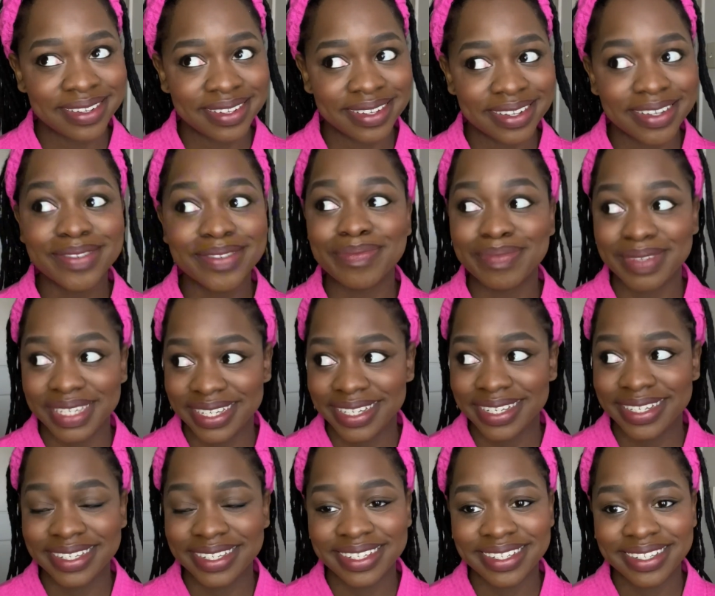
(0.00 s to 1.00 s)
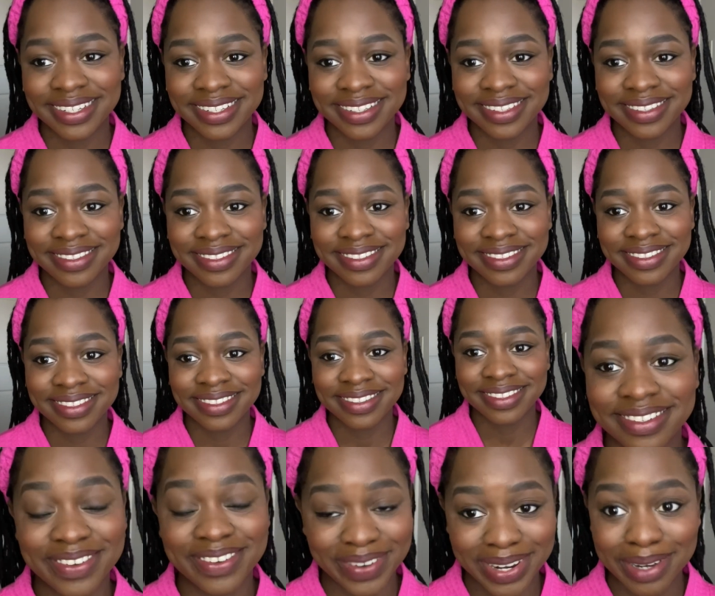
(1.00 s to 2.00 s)
of me
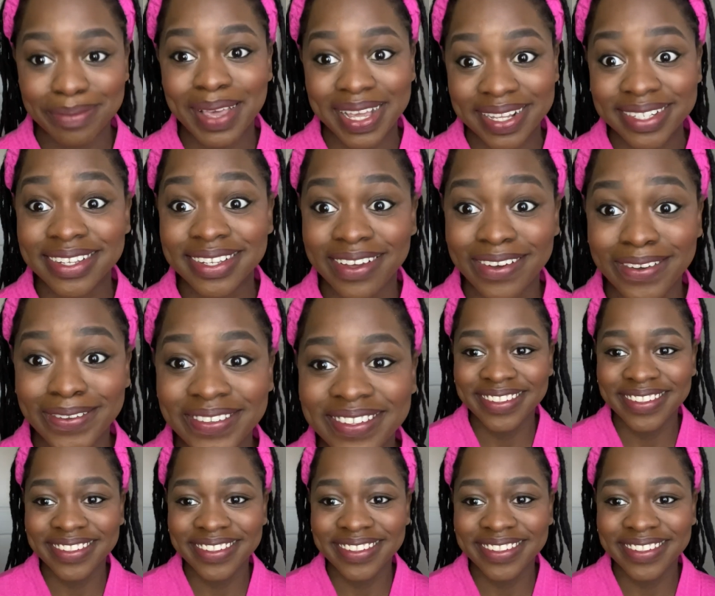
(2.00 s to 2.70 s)
going to Mexico.